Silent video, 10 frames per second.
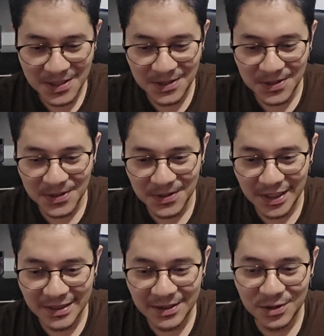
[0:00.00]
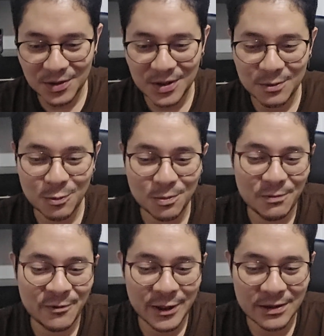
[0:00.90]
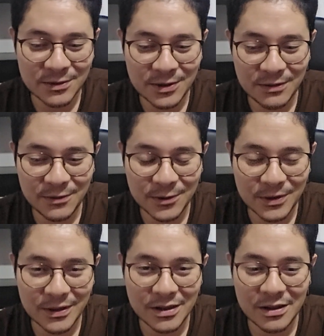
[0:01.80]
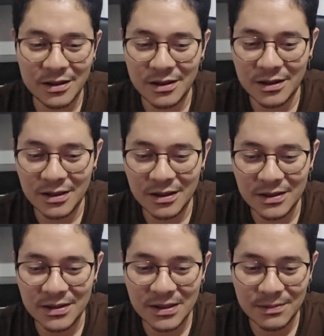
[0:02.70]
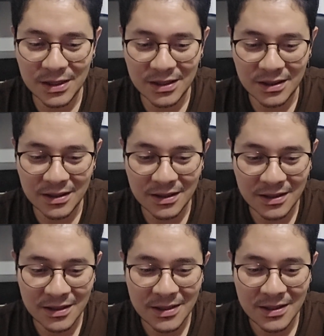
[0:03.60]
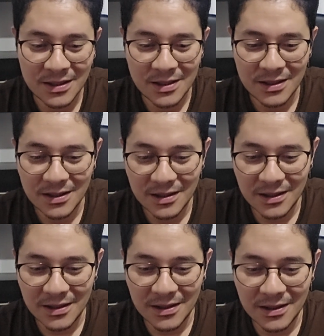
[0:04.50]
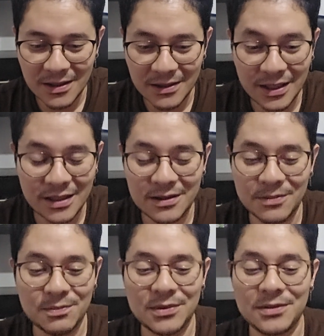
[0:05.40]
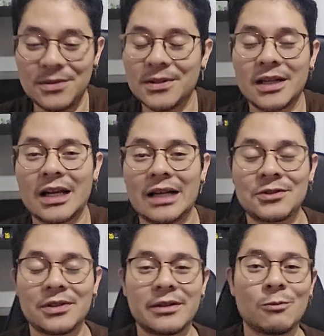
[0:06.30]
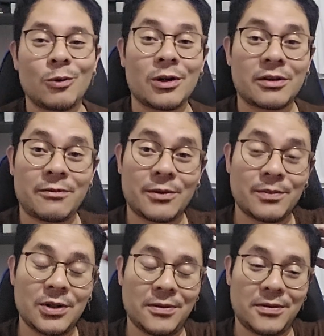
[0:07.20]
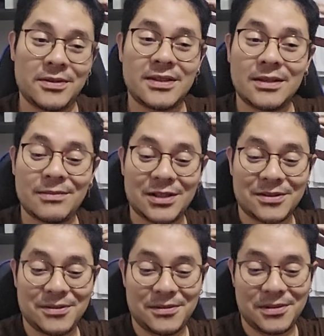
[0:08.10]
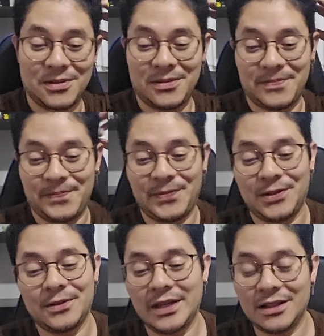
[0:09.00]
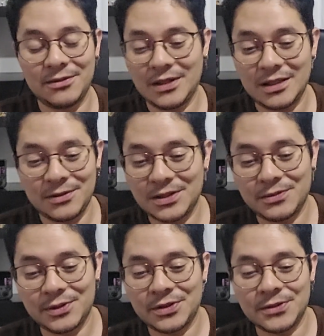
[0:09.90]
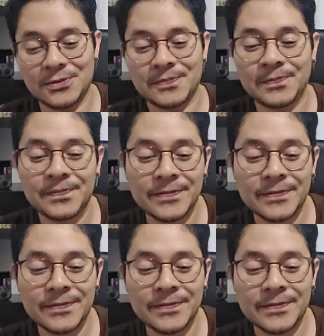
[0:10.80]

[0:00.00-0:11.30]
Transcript: So that's another victory for the Steam Deck. Yeah, you can actually work from your Steam Deck too, so you can do that on the Switch too.